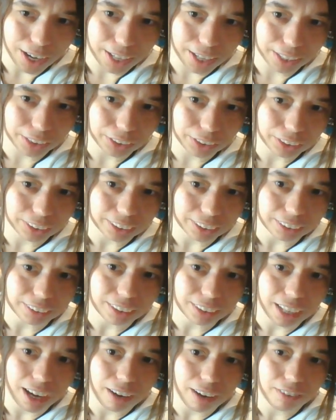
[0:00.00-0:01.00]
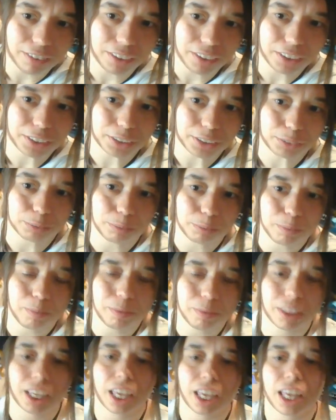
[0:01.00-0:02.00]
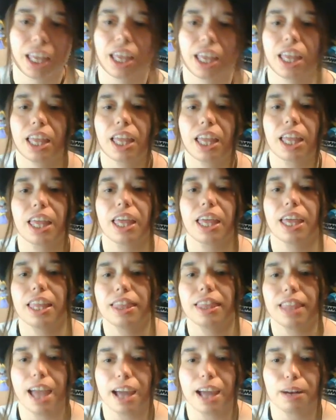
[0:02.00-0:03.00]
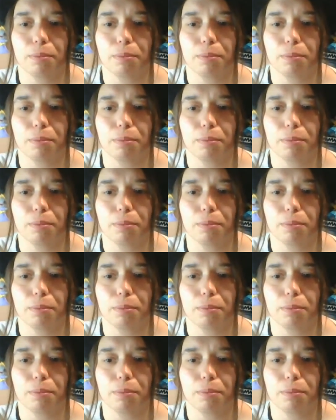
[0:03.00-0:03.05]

and you're still covered in that